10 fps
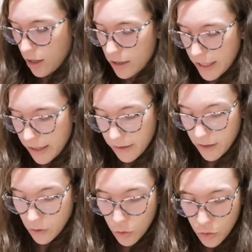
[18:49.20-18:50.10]
I
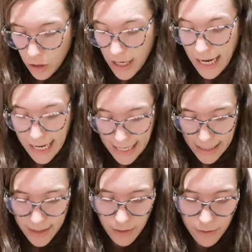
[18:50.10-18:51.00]

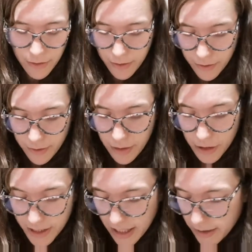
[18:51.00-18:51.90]
had,
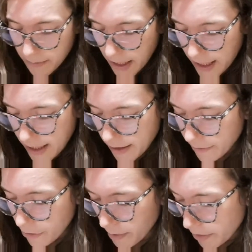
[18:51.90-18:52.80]
excuse me,
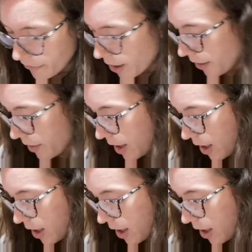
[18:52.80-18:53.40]
frog in my throat.